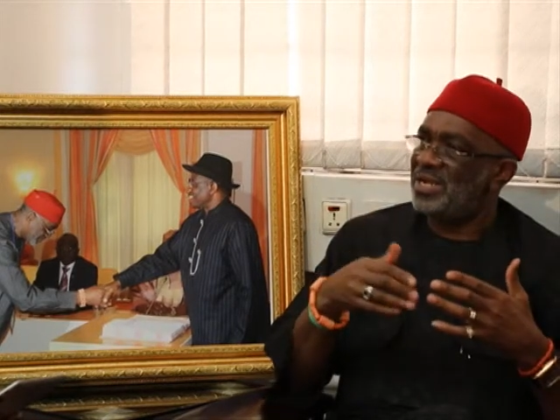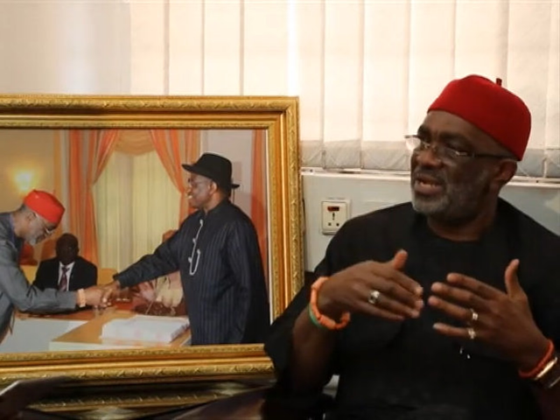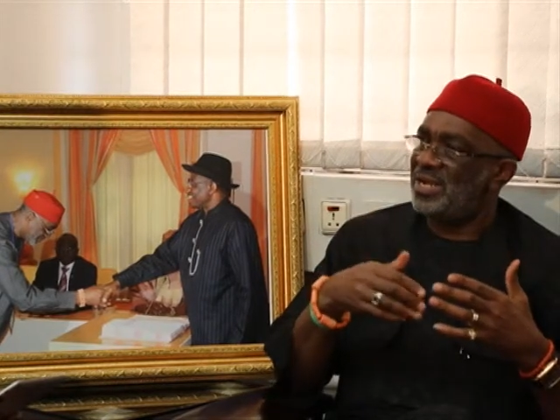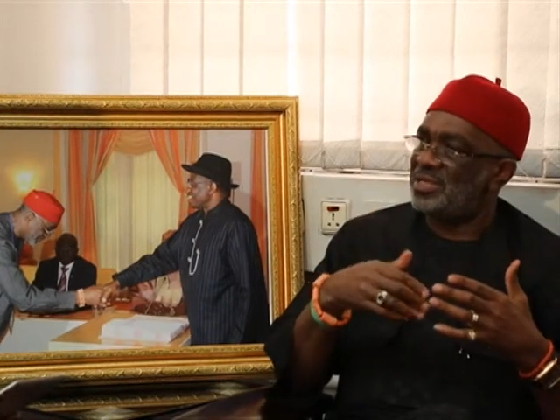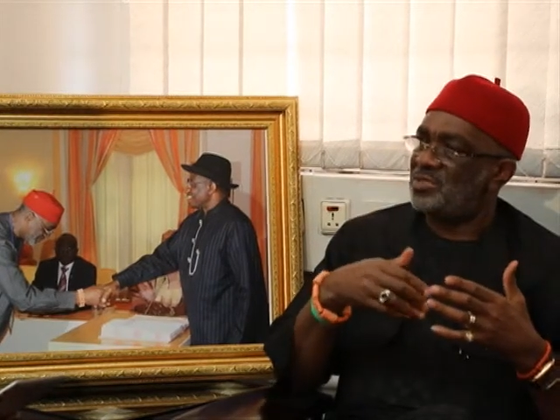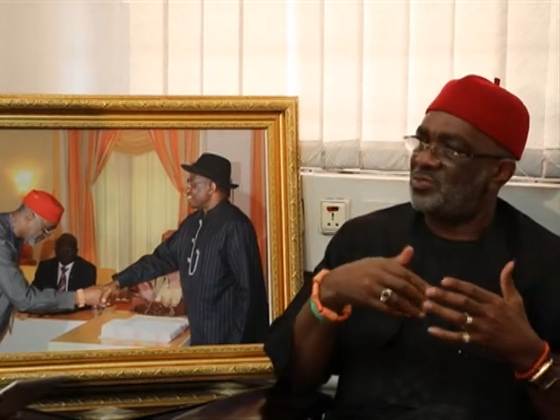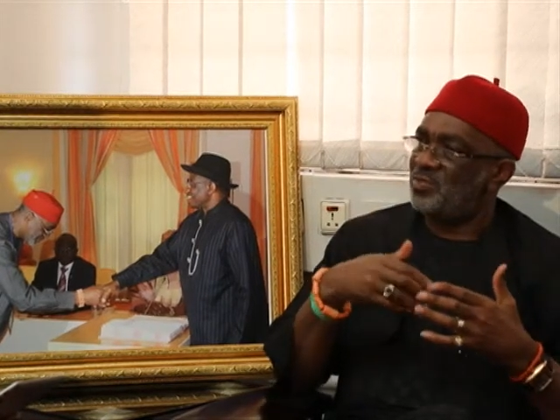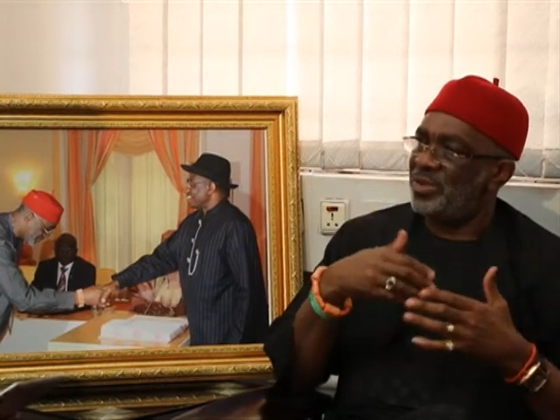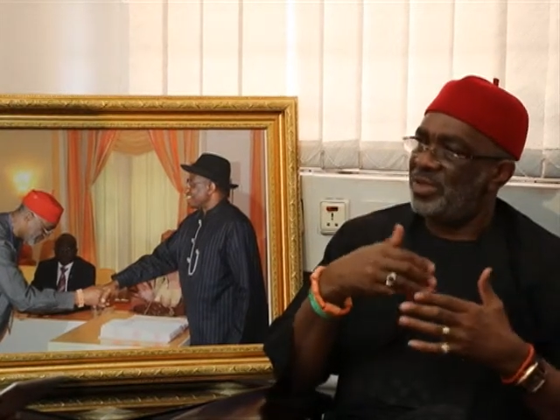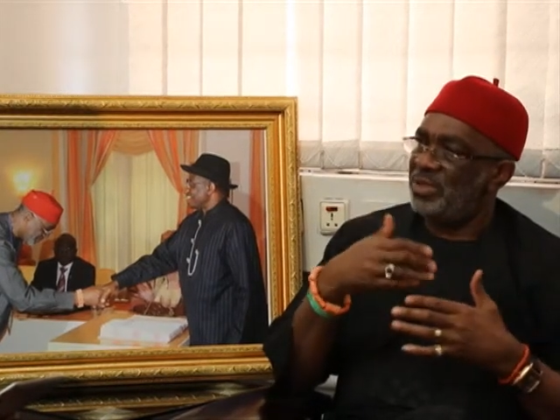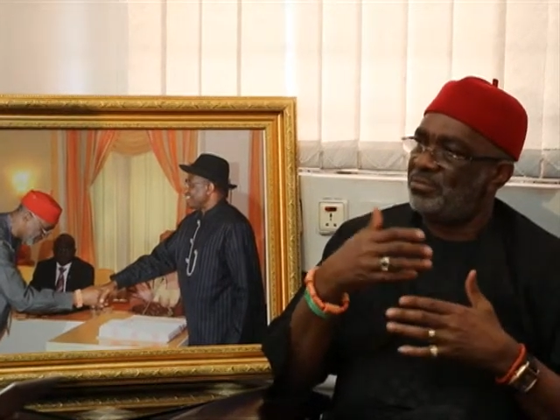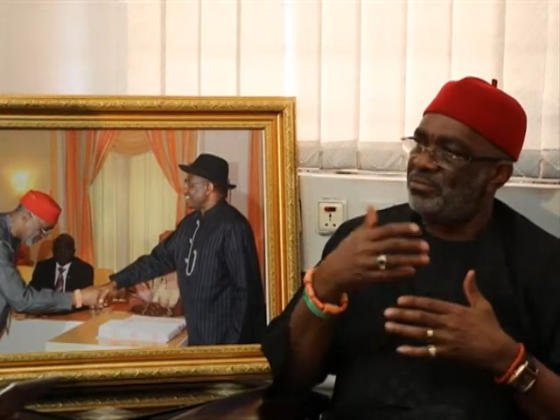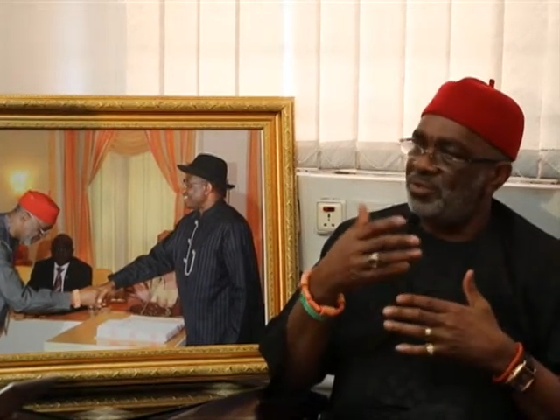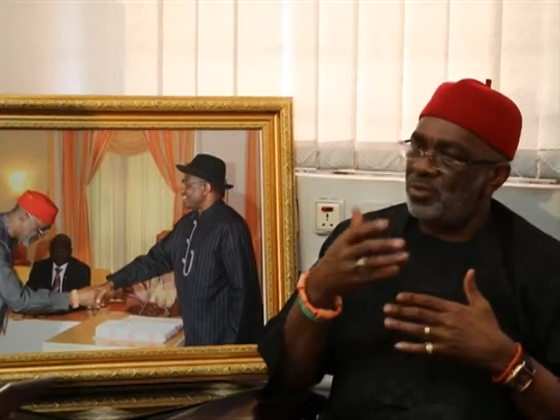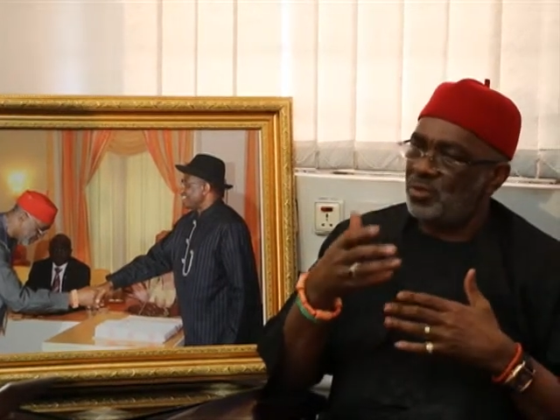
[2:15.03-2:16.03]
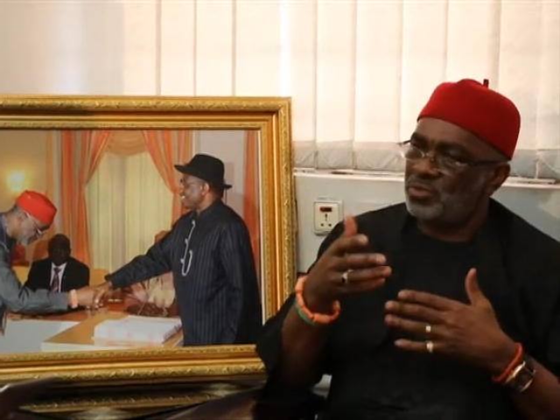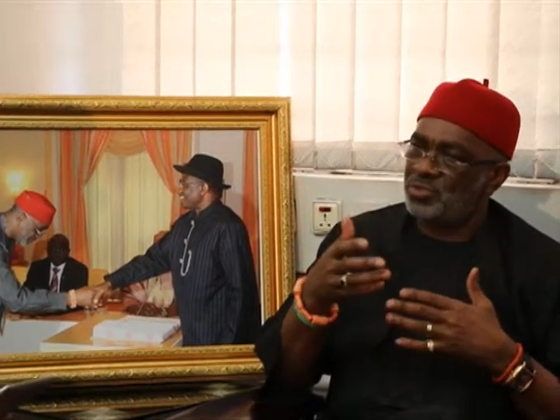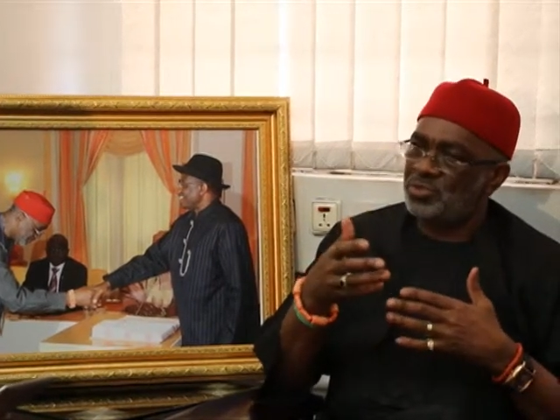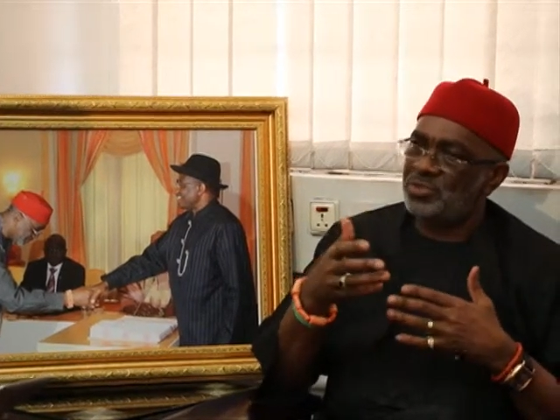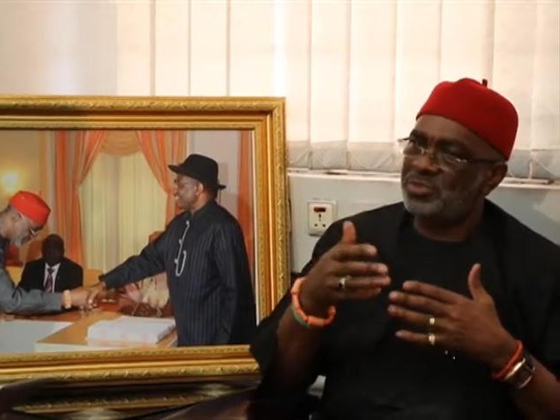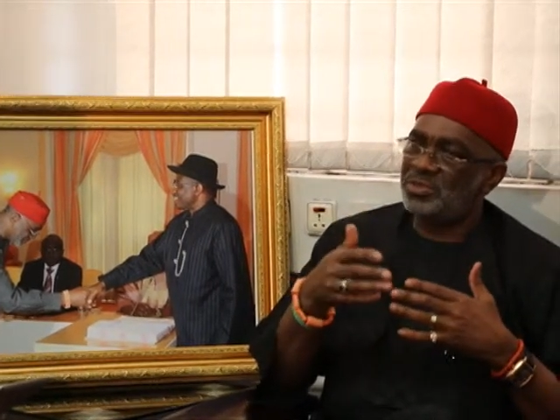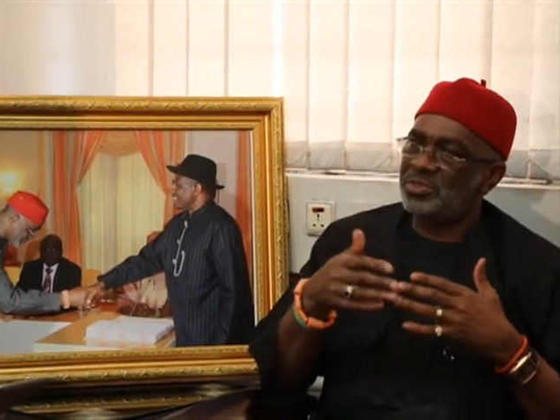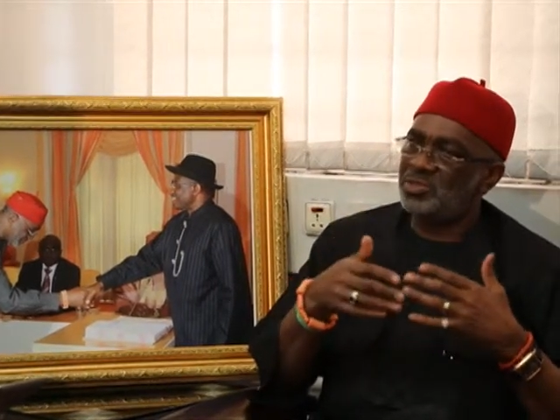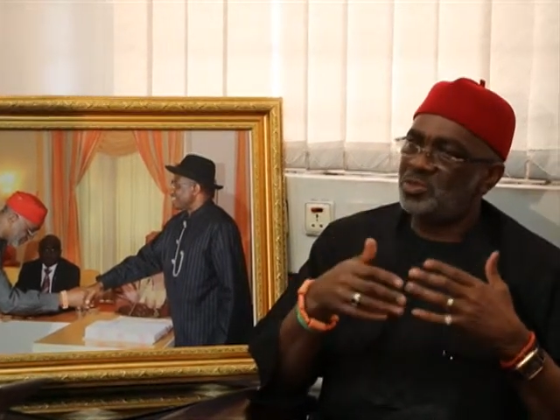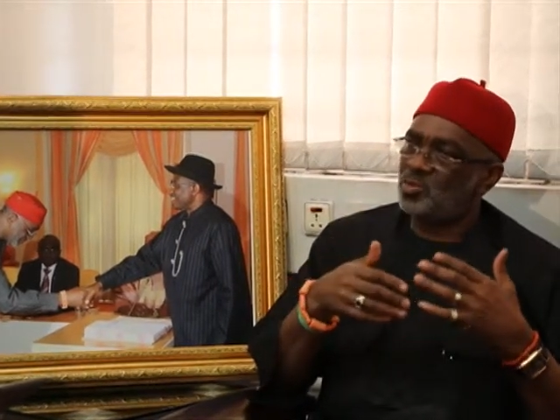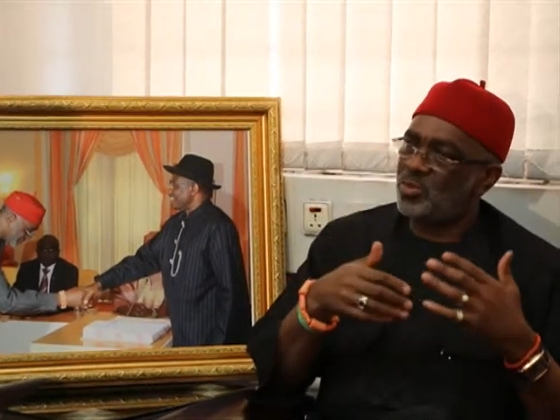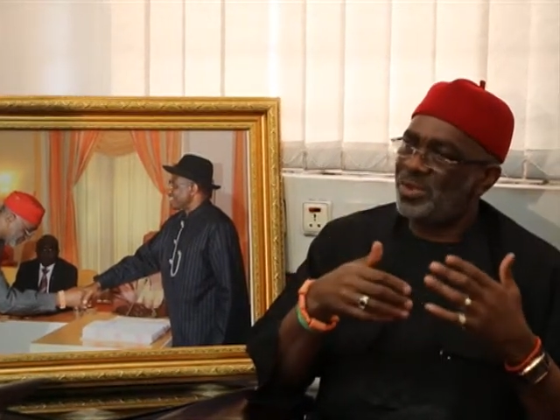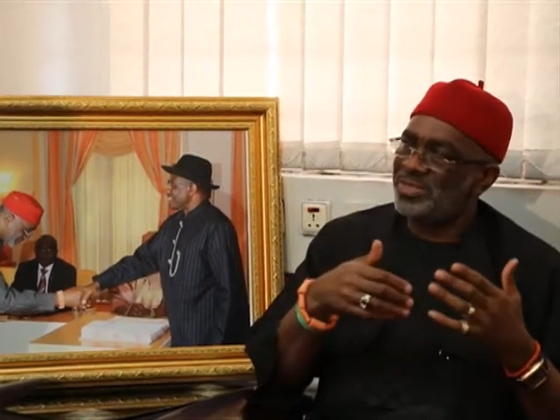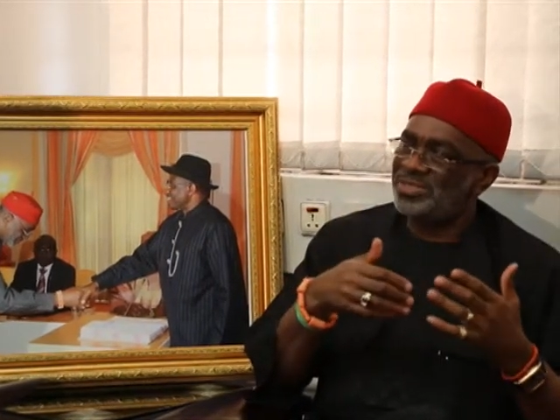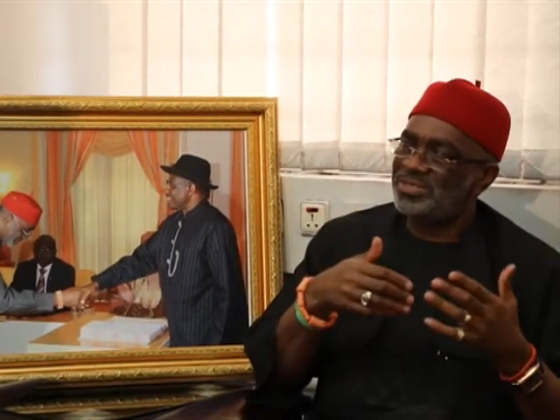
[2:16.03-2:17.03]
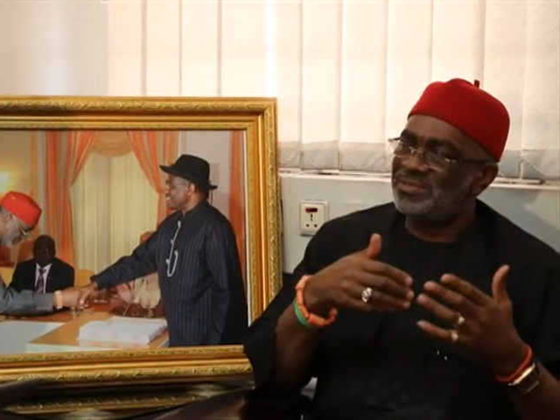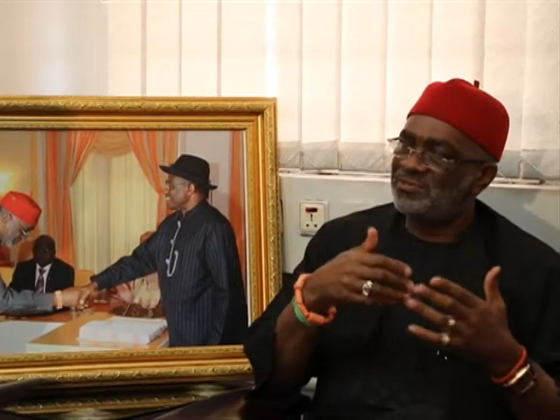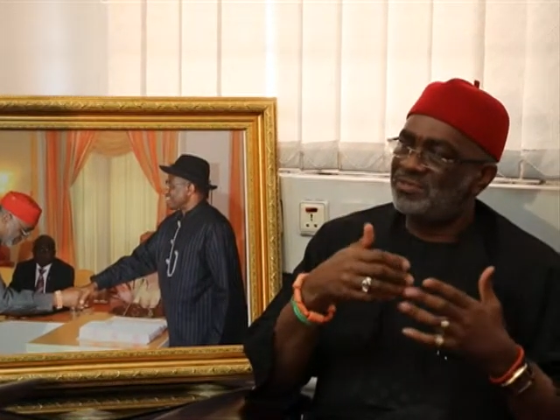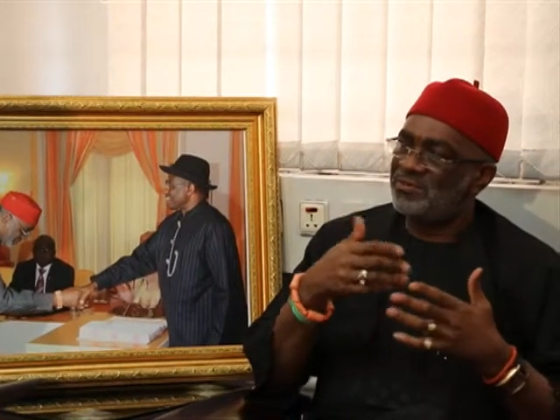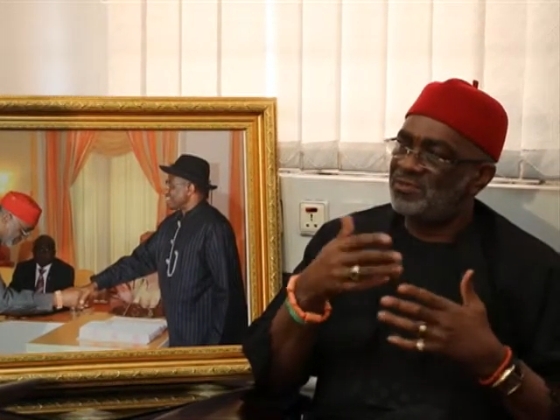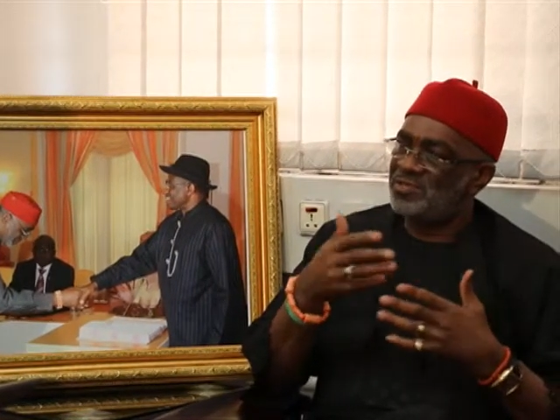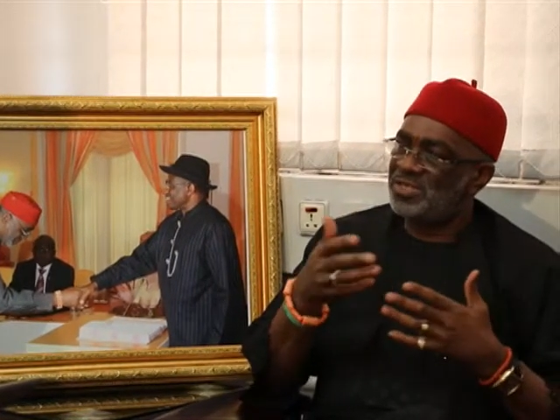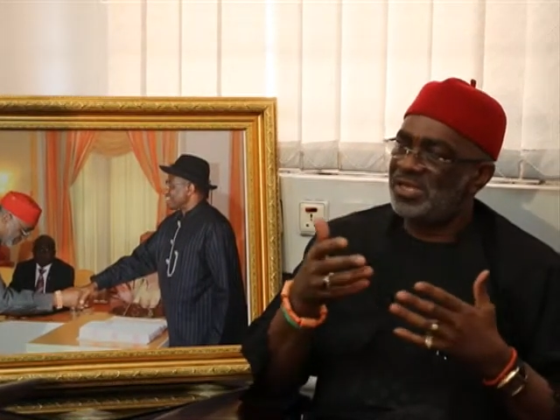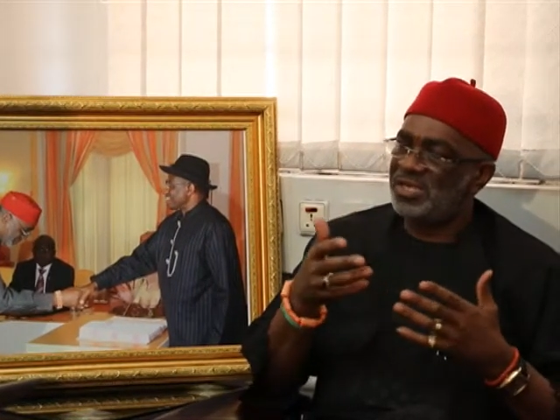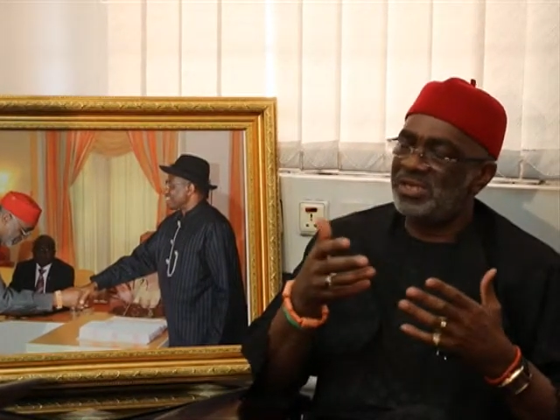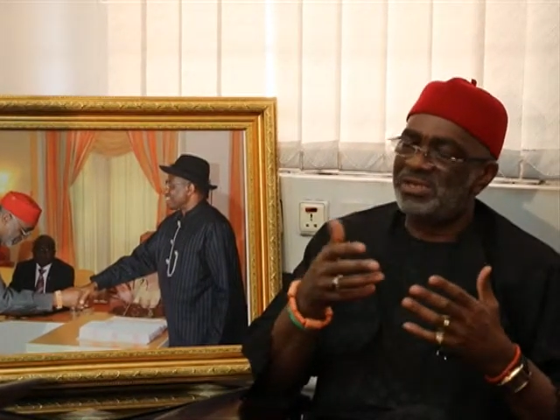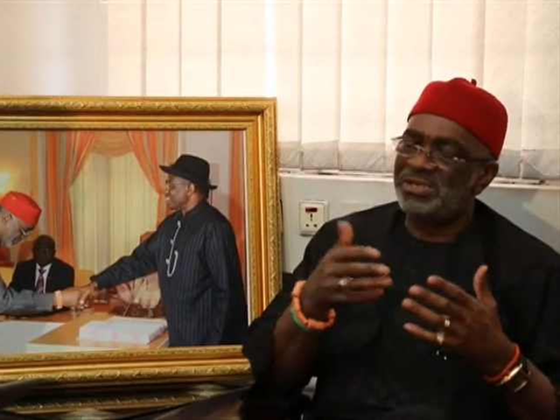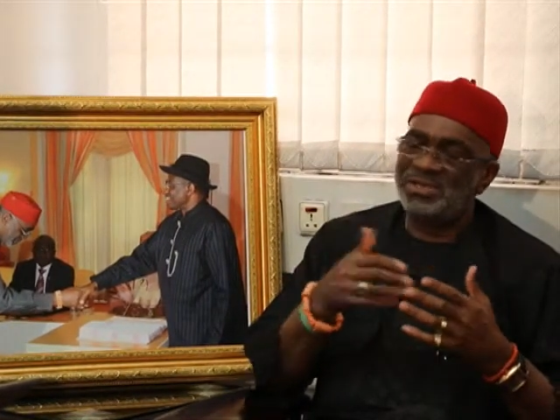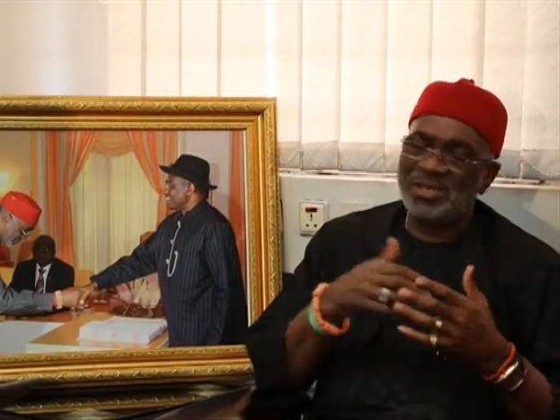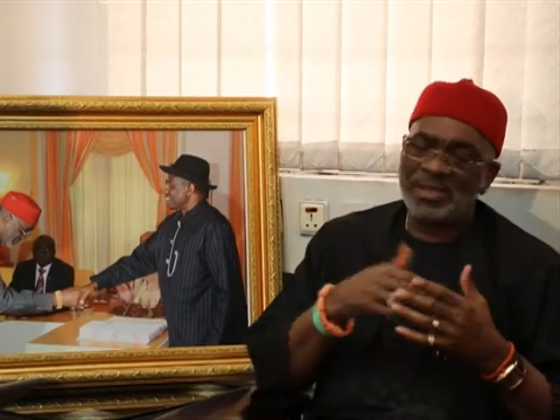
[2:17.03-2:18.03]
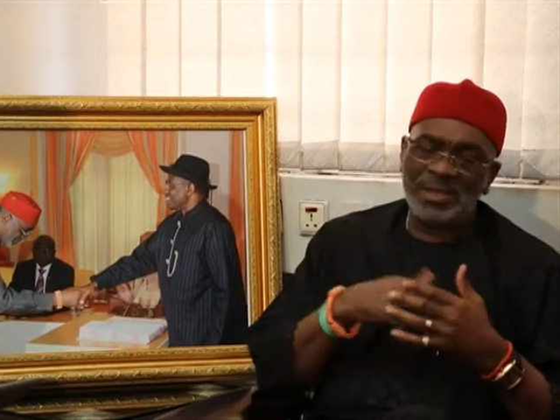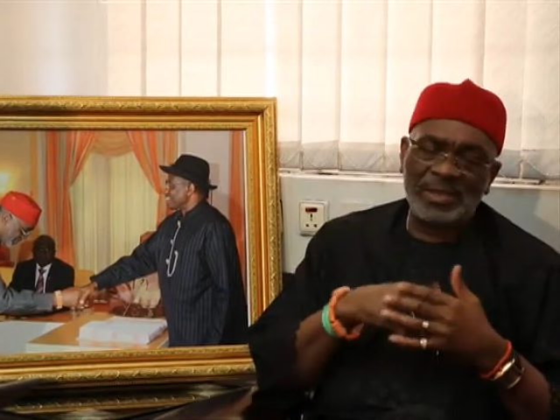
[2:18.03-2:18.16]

as we approach the 2015